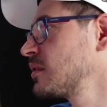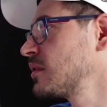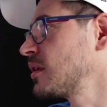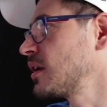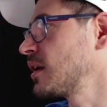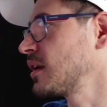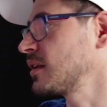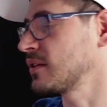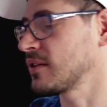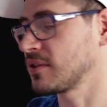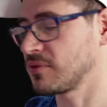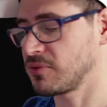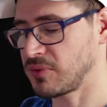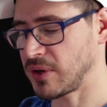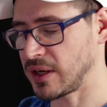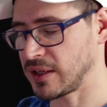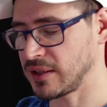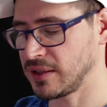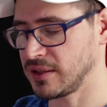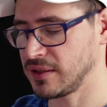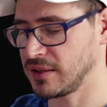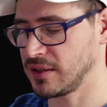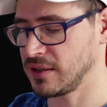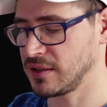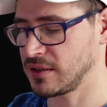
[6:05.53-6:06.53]
and
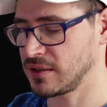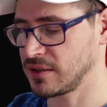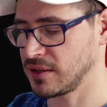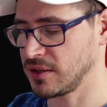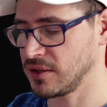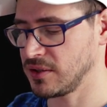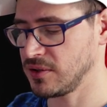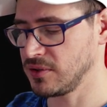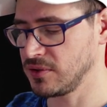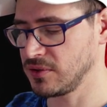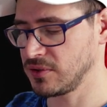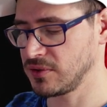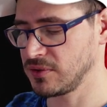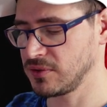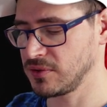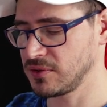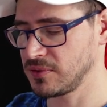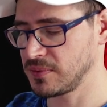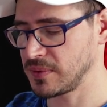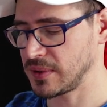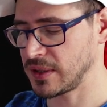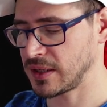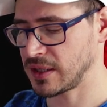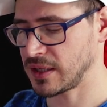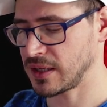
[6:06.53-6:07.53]
write it here,
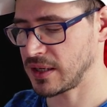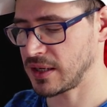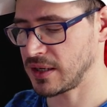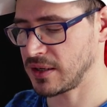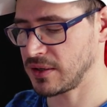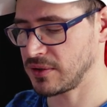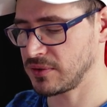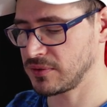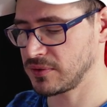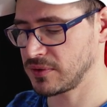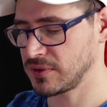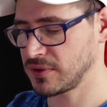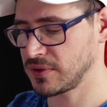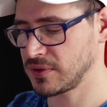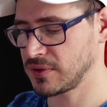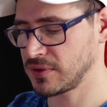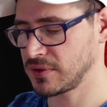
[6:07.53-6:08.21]
YouTube account.